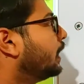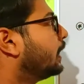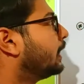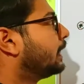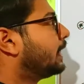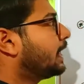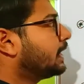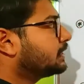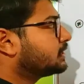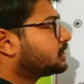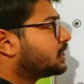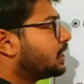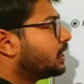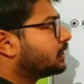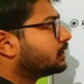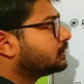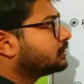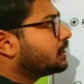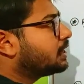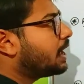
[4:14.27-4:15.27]
Next,
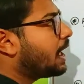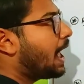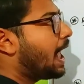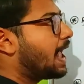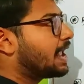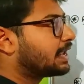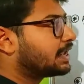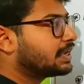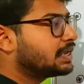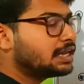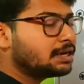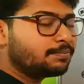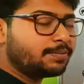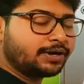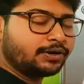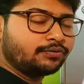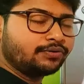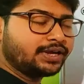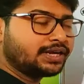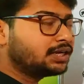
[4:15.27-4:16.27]
the angle
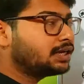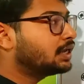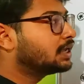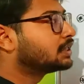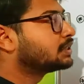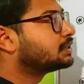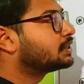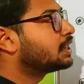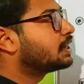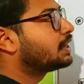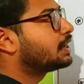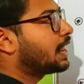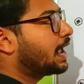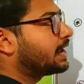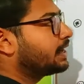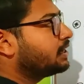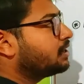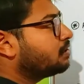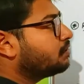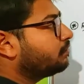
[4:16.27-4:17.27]
between the
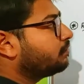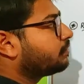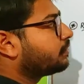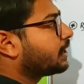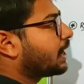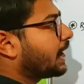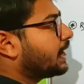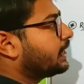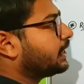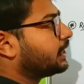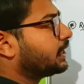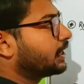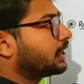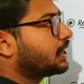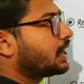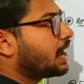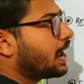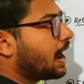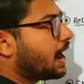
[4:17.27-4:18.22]
line of light